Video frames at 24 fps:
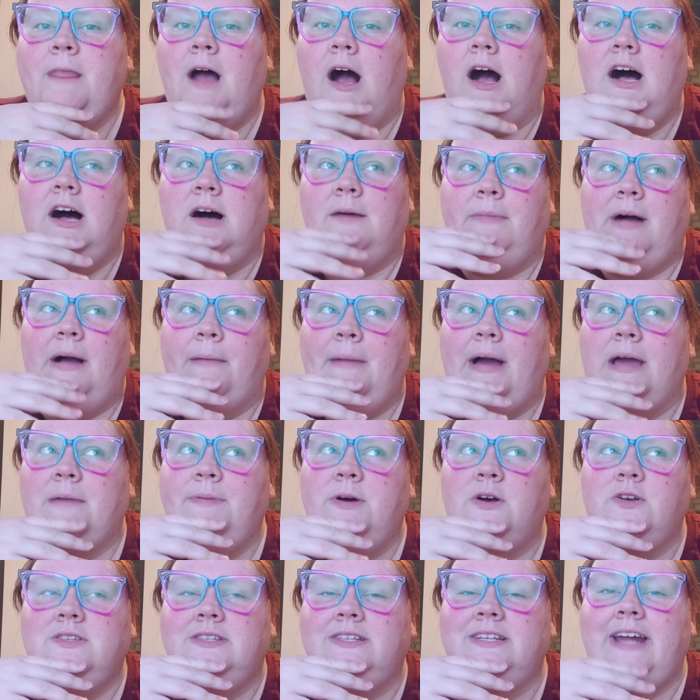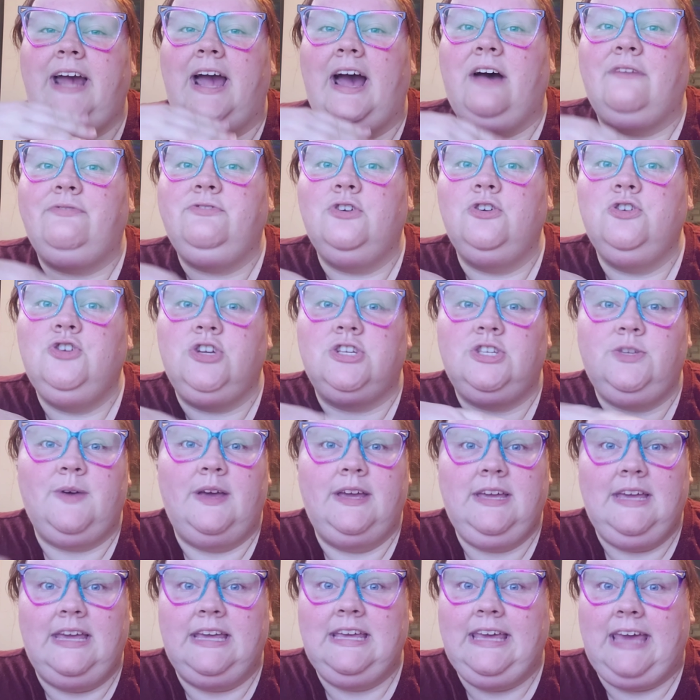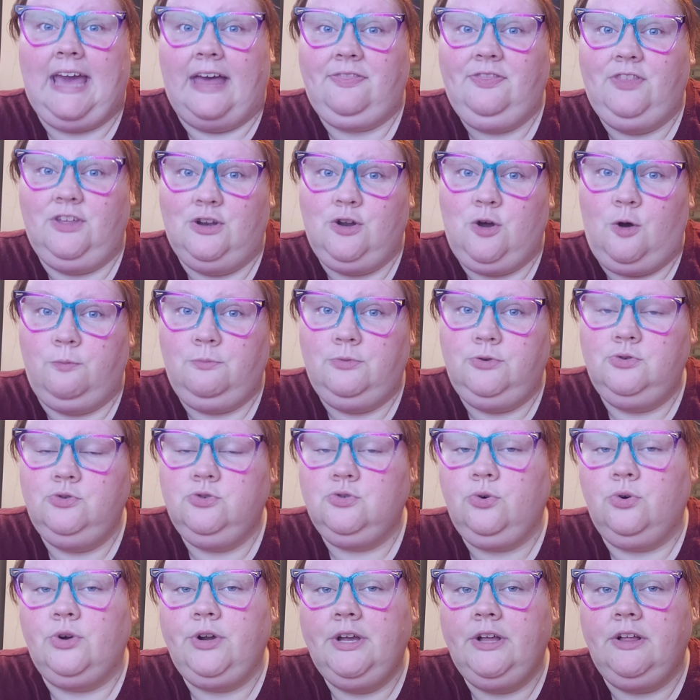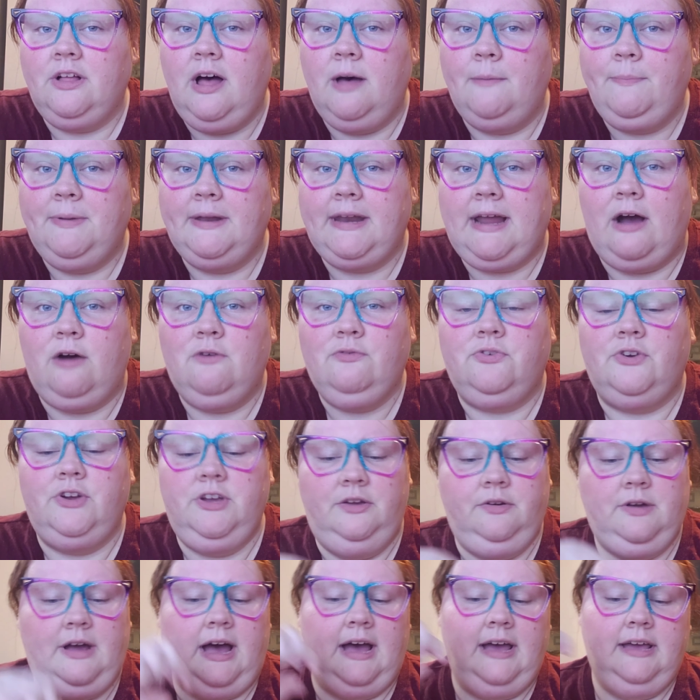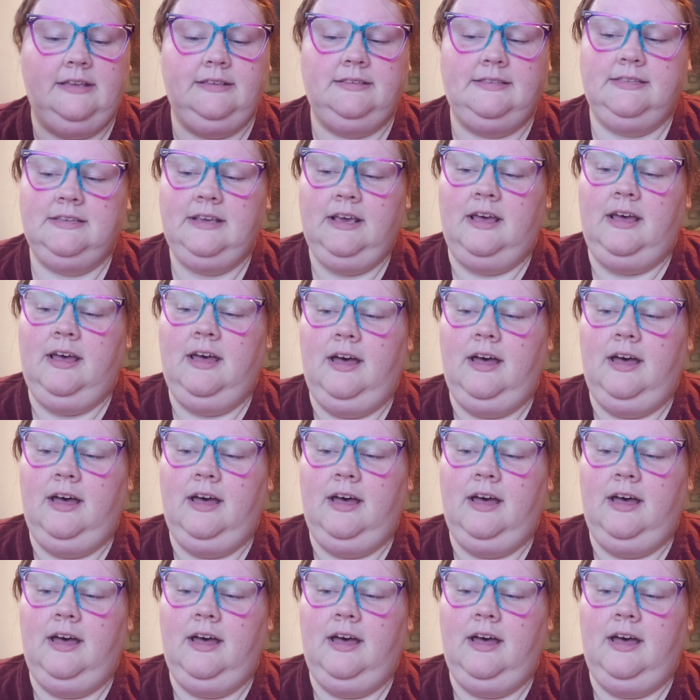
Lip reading: I might post it after just so I can get the gnome tutorial up and out for you guys,